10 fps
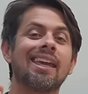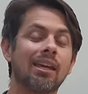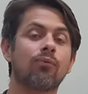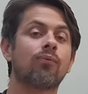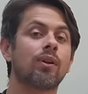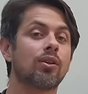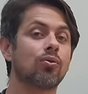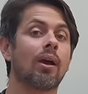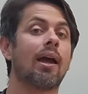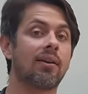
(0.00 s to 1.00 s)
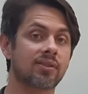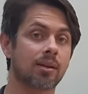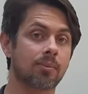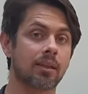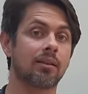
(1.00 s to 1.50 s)
If you have
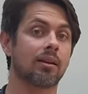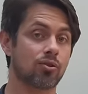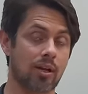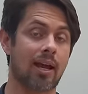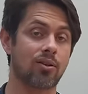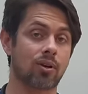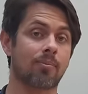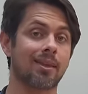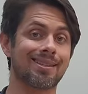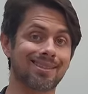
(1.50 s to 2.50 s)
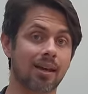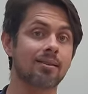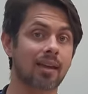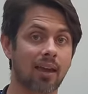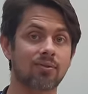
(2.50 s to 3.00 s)
something, an eye drop that
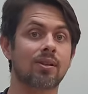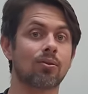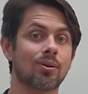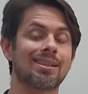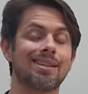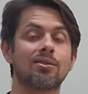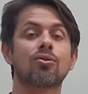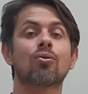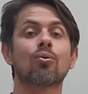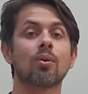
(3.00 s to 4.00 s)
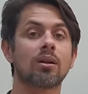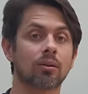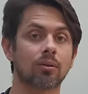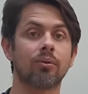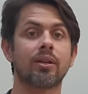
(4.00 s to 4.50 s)
does have steroids, it is
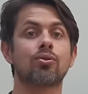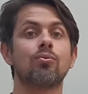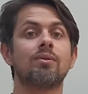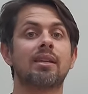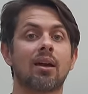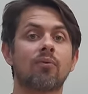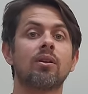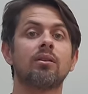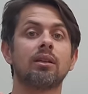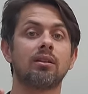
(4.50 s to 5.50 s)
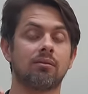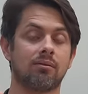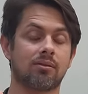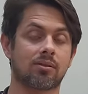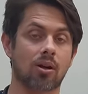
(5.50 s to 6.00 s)
critical that you definitely
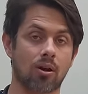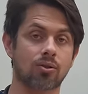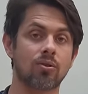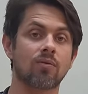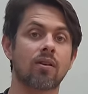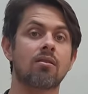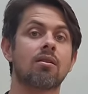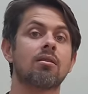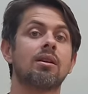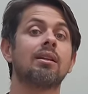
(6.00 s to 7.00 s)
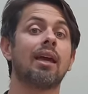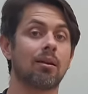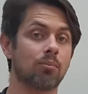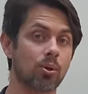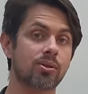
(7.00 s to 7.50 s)
talk to your veterinarian,
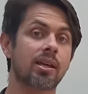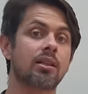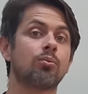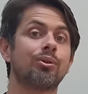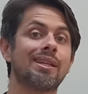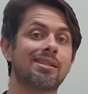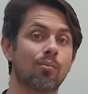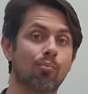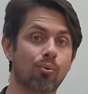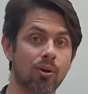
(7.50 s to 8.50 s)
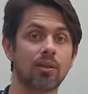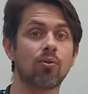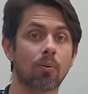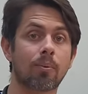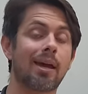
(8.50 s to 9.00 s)
and most likely will need to
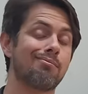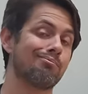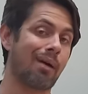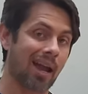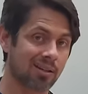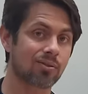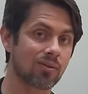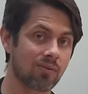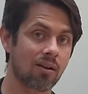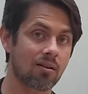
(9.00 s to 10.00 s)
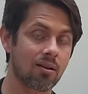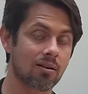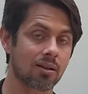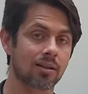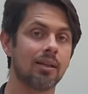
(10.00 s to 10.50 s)
bring your pet back to the
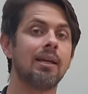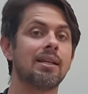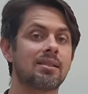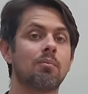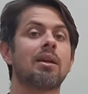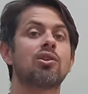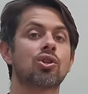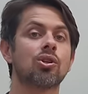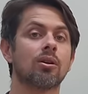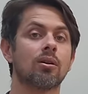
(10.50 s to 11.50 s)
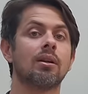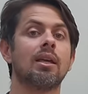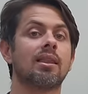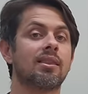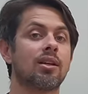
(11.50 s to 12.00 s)
veterinarian to make sure
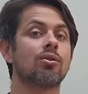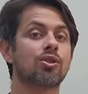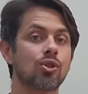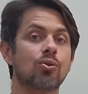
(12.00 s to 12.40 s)
that there is